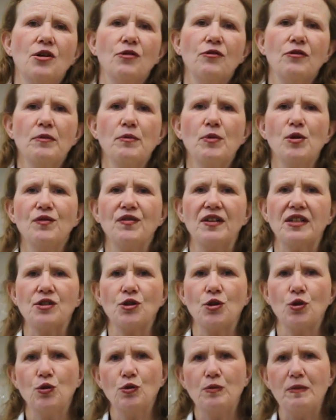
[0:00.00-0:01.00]
removing
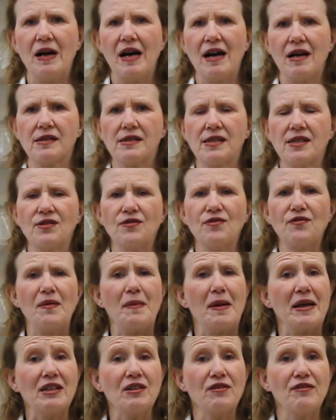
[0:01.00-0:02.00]
tool marks and
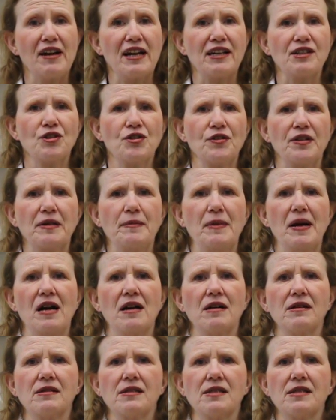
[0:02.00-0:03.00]
manufacturing
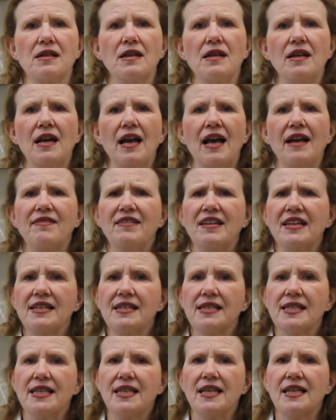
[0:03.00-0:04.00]
marks,
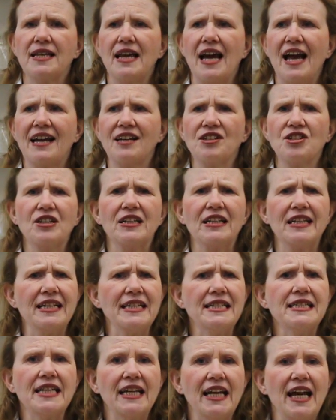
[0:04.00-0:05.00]
things that actually
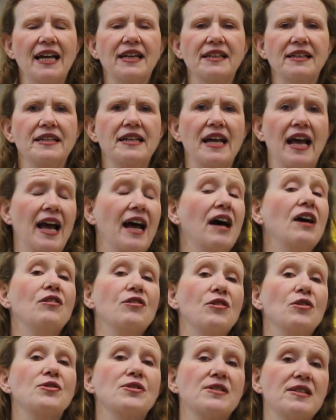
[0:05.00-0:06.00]
indicated how
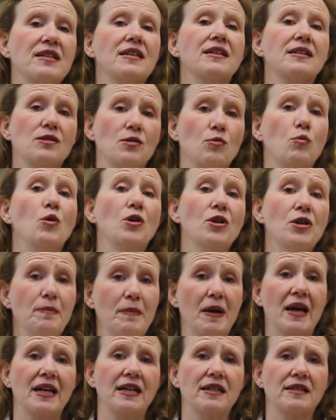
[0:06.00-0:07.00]
those things were
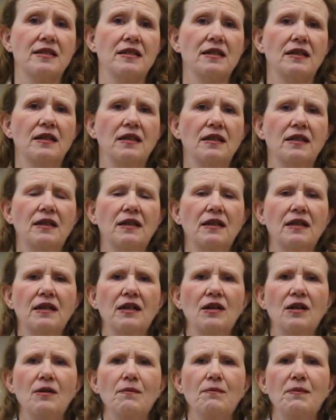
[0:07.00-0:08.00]
made.
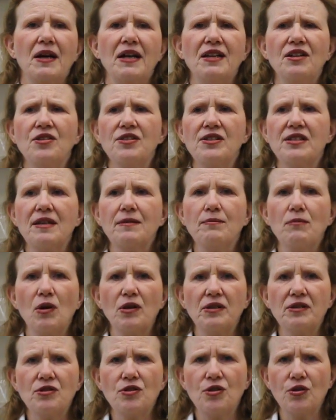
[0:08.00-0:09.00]
By using
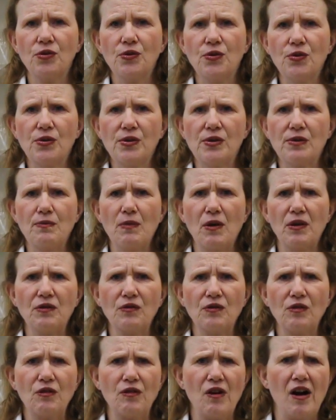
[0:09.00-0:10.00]
modern tools,
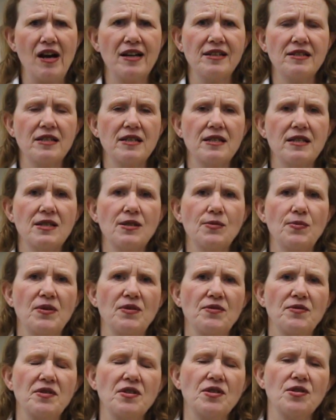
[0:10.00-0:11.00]
modern grinders
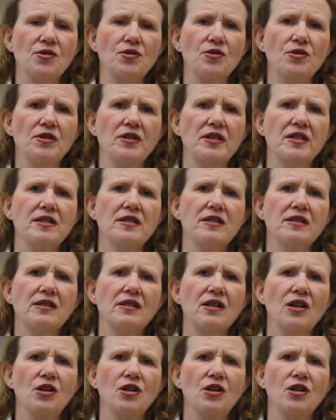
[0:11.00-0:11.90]
with restorers,